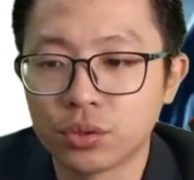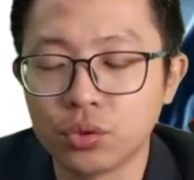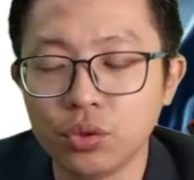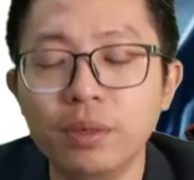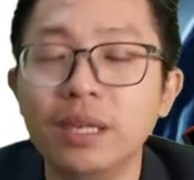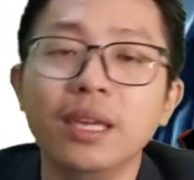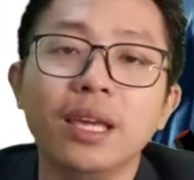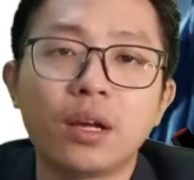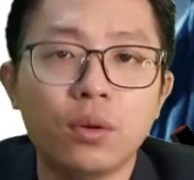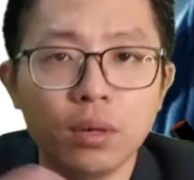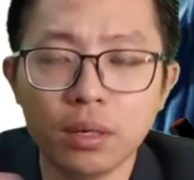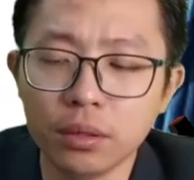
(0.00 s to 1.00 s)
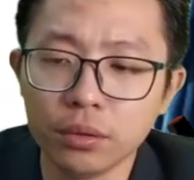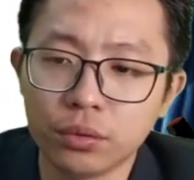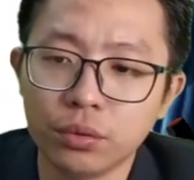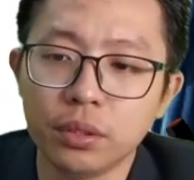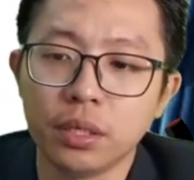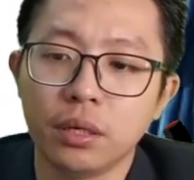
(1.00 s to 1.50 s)
To be equal
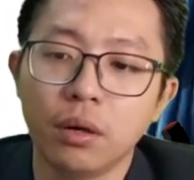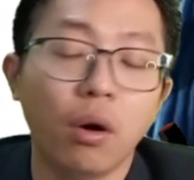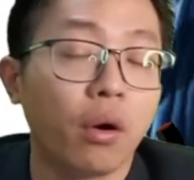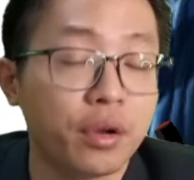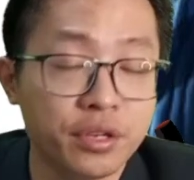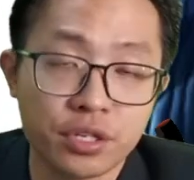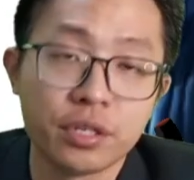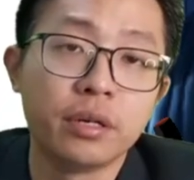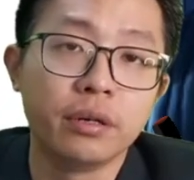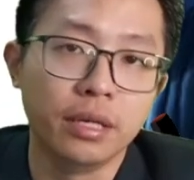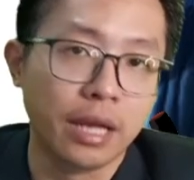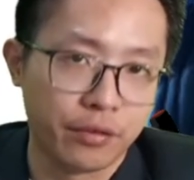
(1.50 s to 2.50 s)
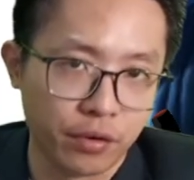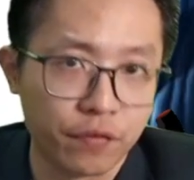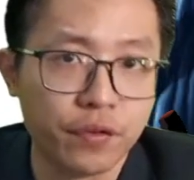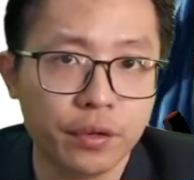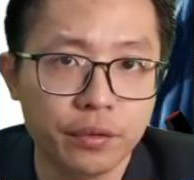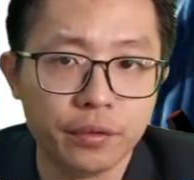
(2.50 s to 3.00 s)
to the original electric
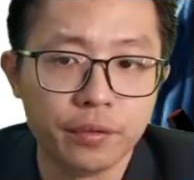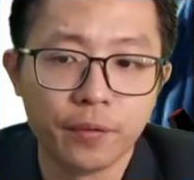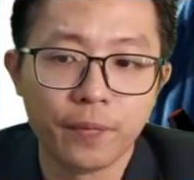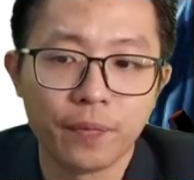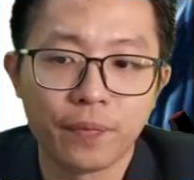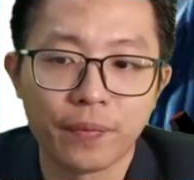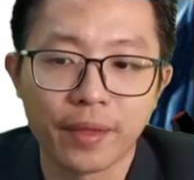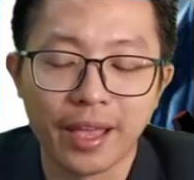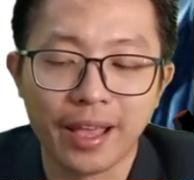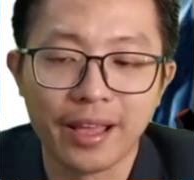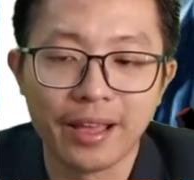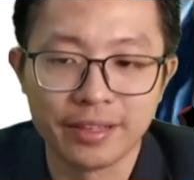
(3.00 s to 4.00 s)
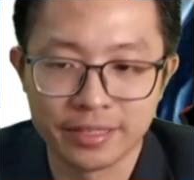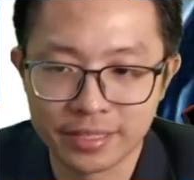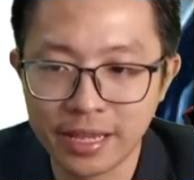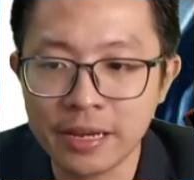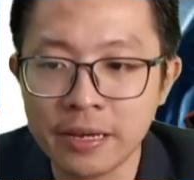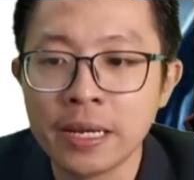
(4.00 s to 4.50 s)
field.
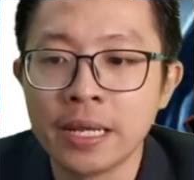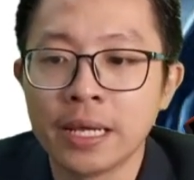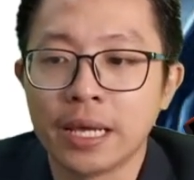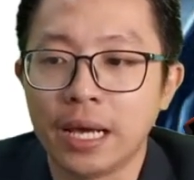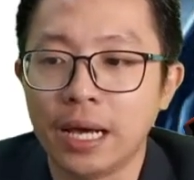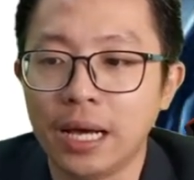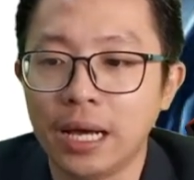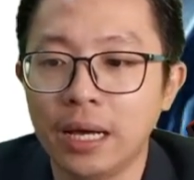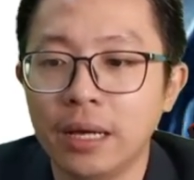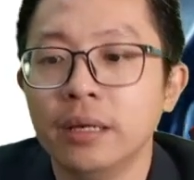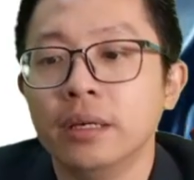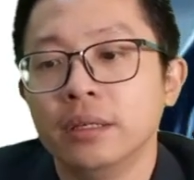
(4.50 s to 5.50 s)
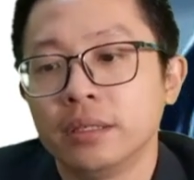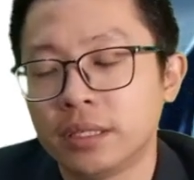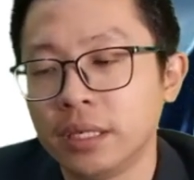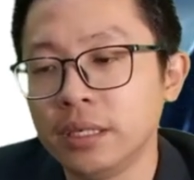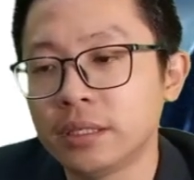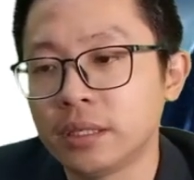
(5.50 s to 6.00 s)
Understand?
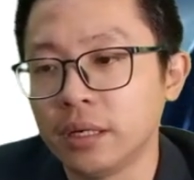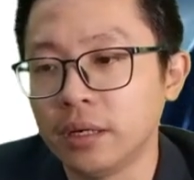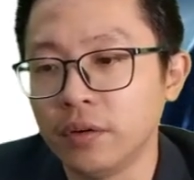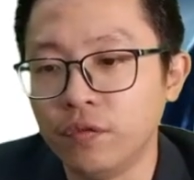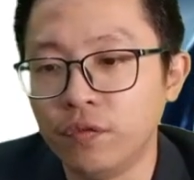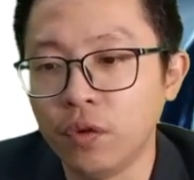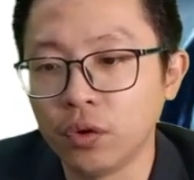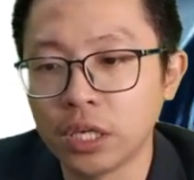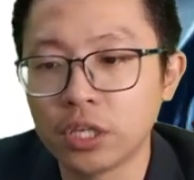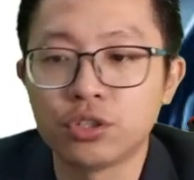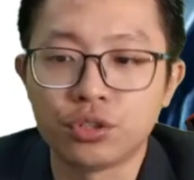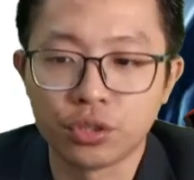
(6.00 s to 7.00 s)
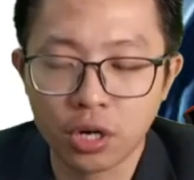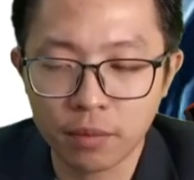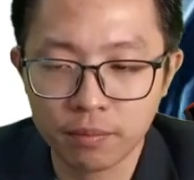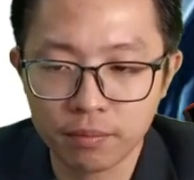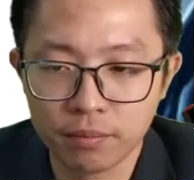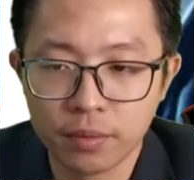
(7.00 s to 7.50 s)
Since the voltage
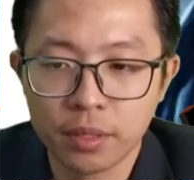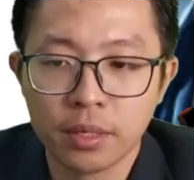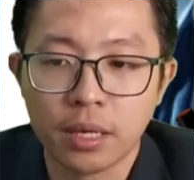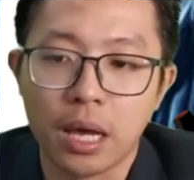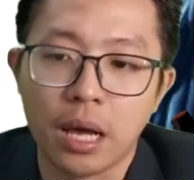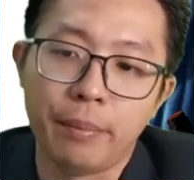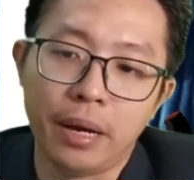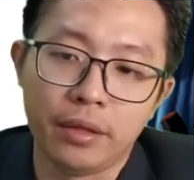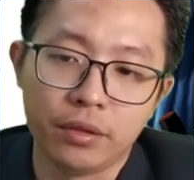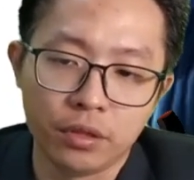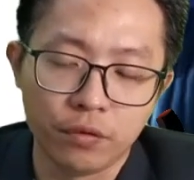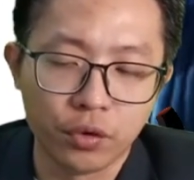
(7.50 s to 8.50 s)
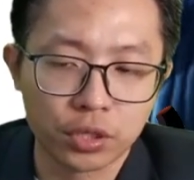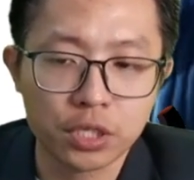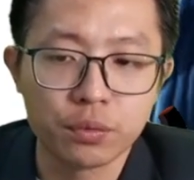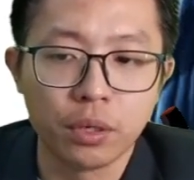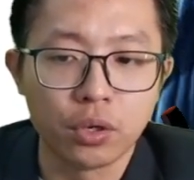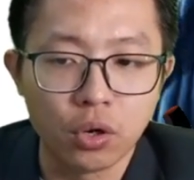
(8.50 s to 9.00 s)
drop, but the
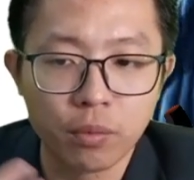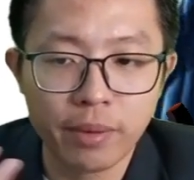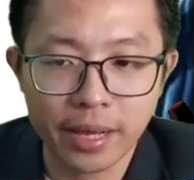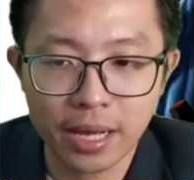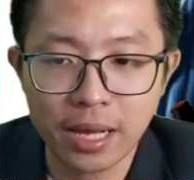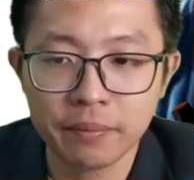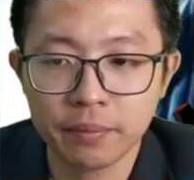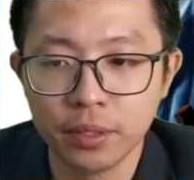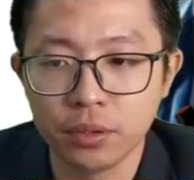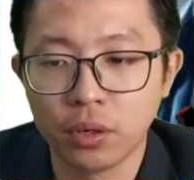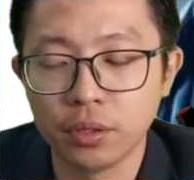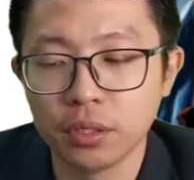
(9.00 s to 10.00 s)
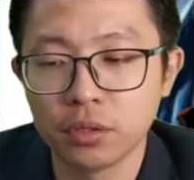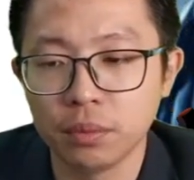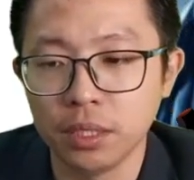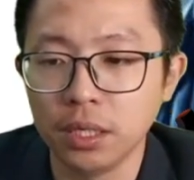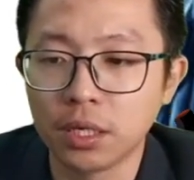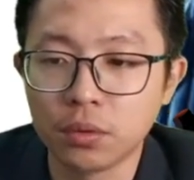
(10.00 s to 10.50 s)
voltage will go back up in order to
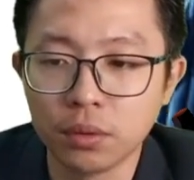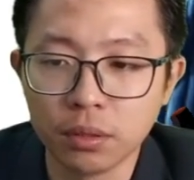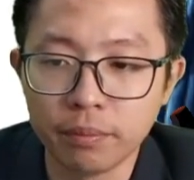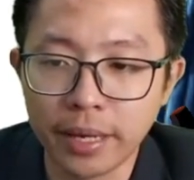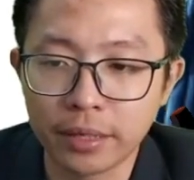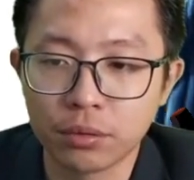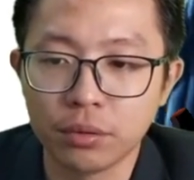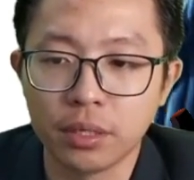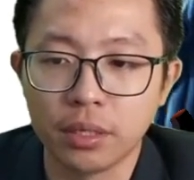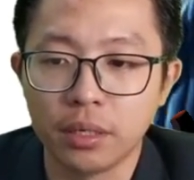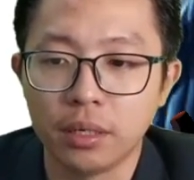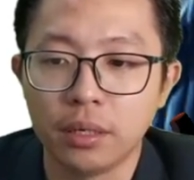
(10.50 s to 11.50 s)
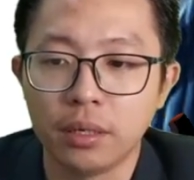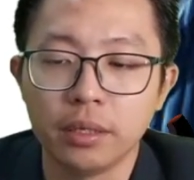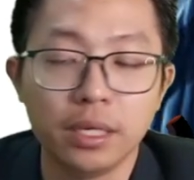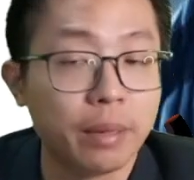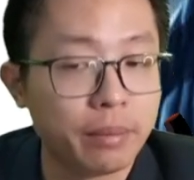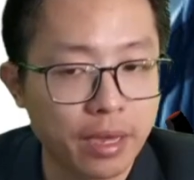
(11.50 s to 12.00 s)
be equal back to the
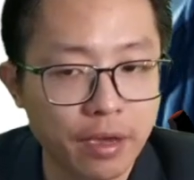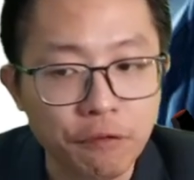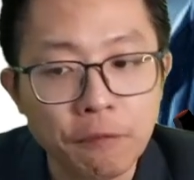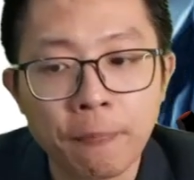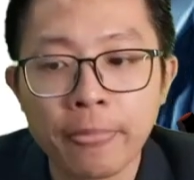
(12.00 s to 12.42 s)
EMF.